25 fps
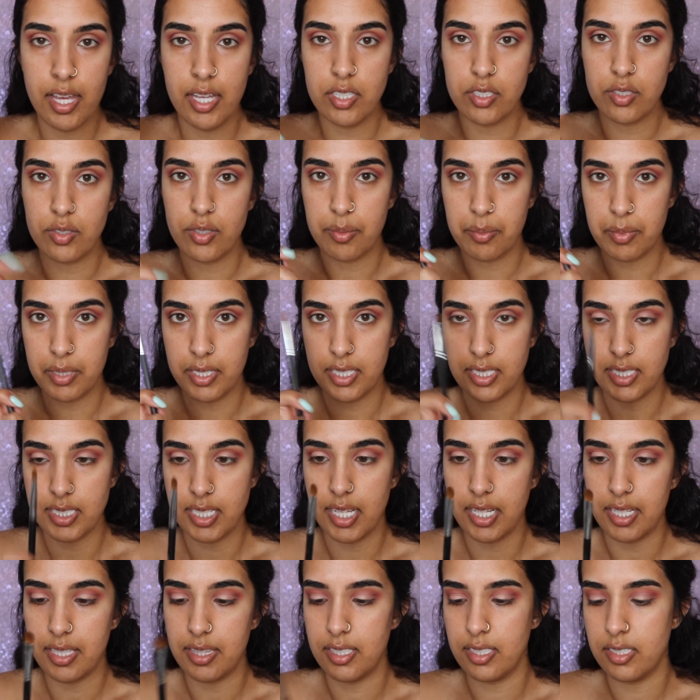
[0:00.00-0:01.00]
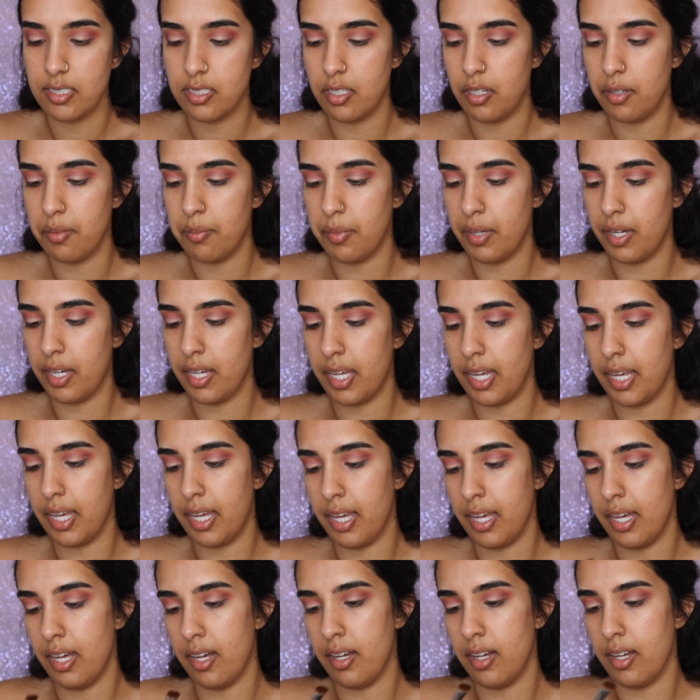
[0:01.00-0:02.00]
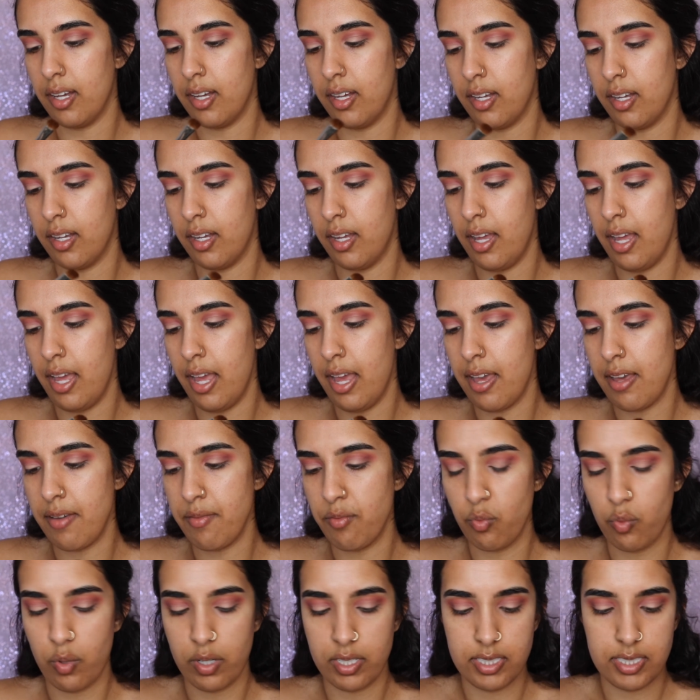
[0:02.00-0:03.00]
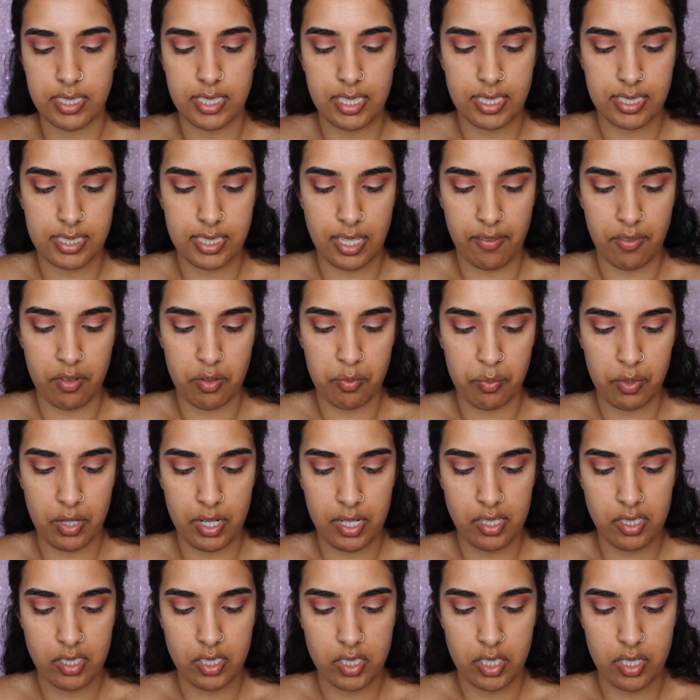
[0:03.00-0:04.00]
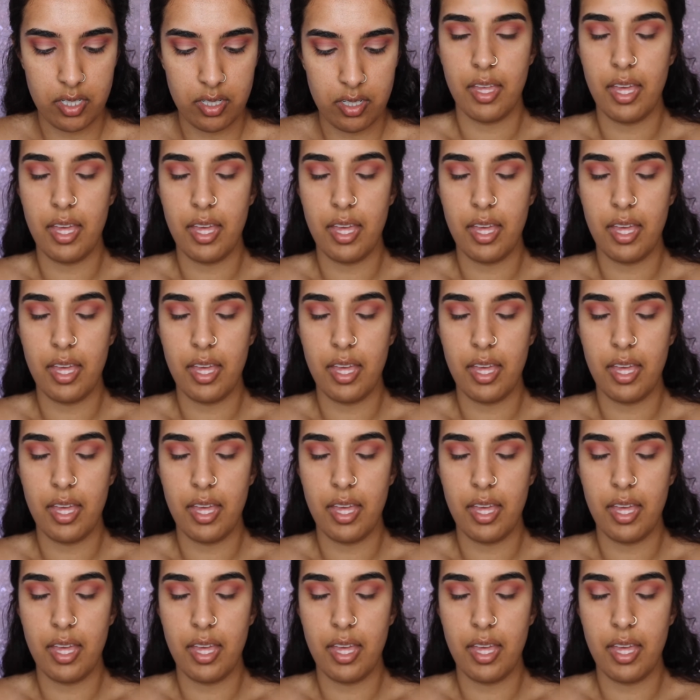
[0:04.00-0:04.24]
So I'm gonna take this on my M167 brush.